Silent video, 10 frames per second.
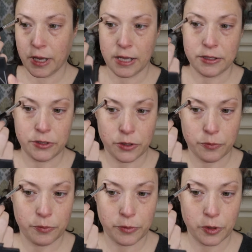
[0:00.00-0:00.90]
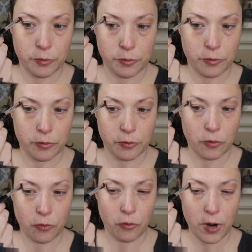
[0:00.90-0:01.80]
And so you're
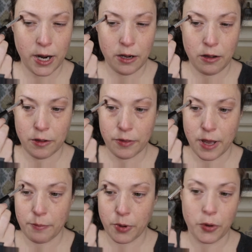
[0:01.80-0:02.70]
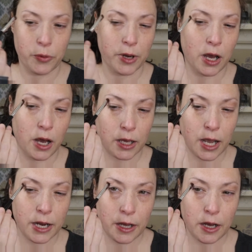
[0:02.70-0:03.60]
right on that bone,
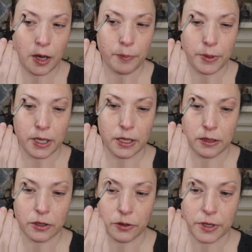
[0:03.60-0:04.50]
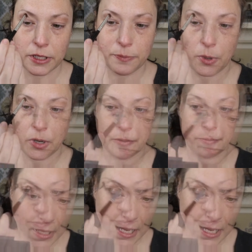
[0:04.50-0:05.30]
kind of up in the crease part.